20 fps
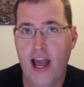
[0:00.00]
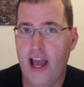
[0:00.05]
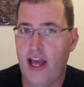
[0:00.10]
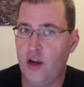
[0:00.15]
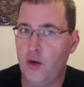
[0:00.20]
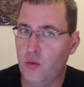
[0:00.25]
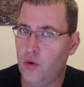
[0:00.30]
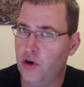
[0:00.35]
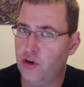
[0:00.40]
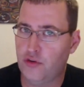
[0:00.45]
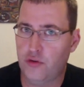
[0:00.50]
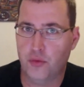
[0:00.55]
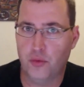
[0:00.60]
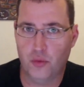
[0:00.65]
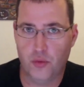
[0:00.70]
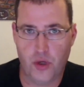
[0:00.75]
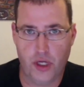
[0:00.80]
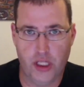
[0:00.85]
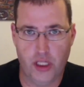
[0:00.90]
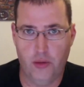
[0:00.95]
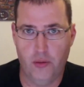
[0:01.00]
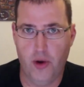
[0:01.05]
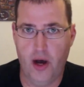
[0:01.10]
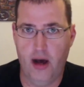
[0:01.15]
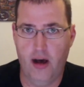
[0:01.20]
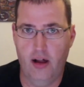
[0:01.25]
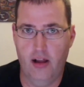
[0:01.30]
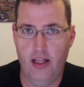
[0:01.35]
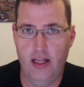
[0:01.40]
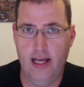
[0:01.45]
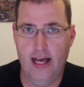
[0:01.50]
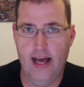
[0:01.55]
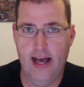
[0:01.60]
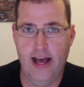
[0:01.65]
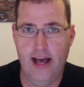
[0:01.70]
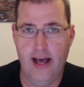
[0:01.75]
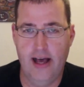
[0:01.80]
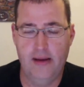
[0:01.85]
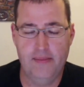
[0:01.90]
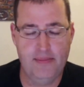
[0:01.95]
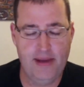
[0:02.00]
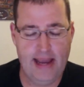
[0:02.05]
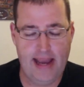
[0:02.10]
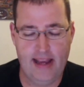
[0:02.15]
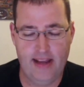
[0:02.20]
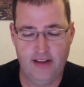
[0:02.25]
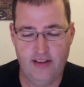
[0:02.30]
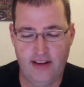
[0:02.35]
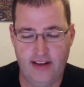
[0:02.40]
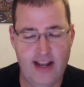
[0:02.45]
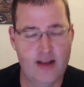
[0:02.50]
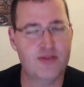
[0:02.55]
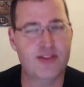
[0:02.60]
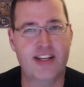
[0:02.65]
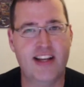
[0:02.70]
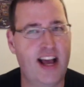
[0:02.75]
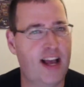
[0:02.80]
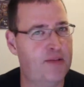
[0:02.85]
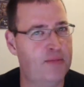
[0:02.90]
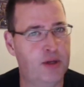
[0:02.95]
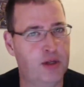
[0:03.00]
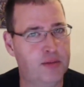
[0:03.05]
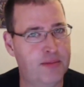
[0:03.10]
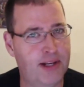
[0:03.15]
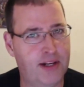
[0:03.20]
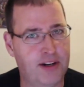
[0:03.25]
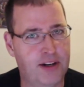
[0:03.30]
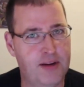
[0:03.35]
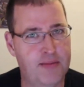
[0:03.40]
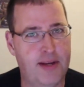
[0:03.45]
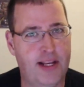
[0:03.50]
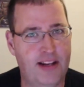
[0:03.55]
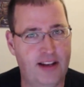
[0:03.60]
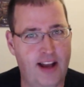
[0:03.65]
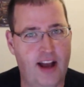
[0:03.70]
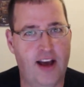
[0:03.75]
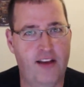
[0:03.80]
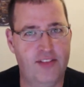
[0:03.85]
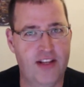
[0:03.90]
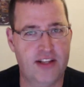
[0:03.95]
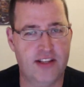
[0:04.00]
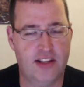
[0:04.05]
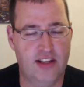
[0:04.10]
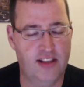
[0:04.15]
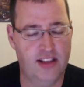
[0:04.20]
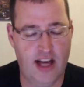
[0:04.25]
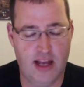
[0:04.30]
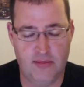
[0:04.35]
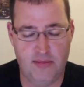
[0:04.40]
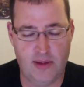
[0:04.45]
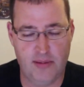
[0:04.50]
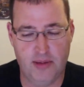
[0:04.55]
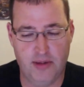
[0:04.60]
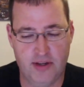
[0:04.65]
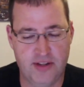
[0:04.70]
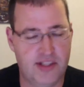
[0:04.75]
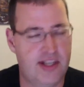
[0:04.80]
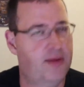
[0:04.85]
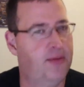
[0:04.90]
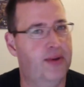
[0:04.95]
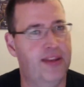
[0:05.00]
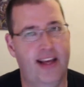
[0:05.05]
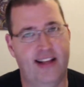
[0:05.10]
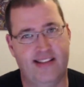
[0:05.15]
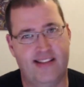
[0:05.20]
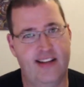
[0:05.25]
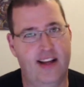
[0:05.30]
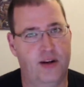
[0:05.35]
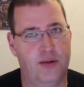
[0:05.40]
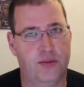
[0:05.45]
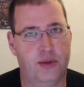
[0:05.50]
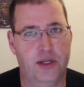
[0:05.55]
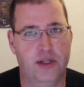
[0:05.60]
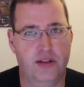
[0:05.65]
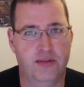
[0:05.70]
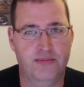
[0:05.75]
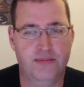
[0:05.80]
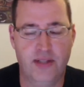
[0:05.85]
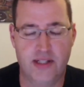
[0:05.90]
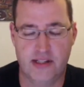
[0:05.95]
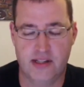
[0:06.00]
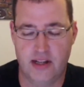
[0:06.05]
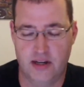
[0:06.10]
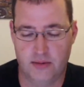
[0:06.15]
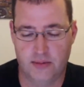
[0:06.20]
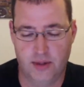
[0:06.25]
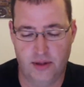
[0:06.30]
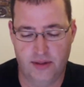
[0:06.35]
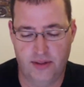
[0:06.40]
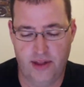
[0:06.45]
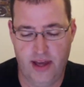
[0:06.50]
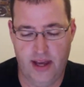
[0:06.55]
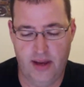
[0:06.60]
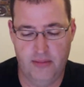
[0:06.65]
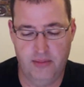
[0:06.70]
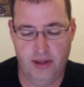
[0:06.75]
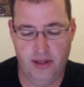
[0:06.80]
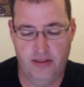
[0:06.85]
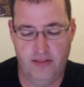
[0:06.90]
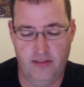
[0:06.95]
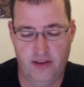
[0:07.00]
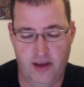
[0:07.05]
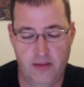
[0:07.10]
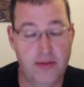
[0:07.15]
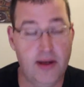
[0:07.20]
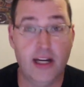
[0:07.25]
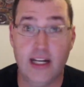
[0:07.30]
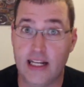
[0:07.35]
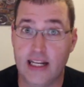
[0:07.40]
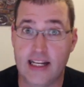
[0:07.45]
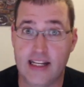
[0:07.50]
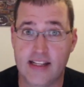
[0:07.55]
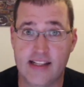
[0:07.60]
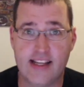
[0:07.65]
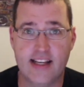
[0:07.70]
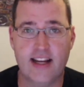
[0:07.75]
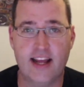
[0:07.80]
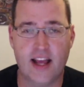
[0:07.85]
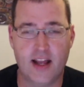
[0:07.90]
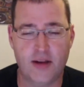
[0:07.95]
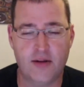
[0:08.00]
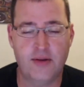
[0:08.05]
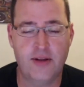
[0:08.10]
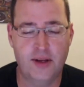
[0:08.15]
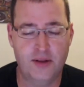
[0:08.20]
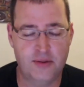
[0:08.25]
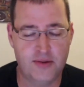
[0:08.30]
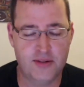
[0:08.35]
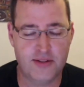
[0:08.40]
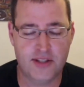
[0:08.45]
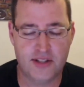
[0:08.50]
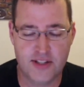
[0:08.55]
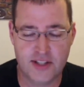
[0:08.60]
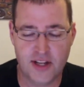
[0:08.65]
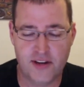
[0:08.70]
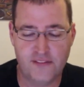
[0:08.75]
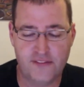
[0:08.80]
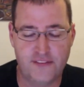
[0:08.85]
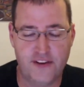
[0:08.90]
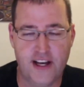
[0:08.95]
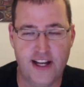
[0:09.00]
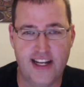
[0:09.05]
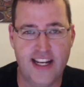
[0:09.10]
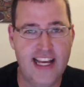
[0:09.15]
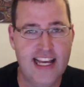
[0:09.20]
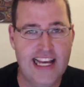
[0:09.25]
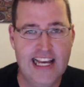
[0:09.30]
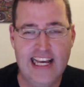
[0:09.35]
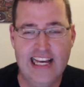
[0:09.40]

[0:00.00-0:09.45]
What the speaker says: And it worked really well. And now it's a 9mm. I mean, obviously, a lot of people are going to say, "Well, that's not a real thing," but it is, and it was a ton of fun.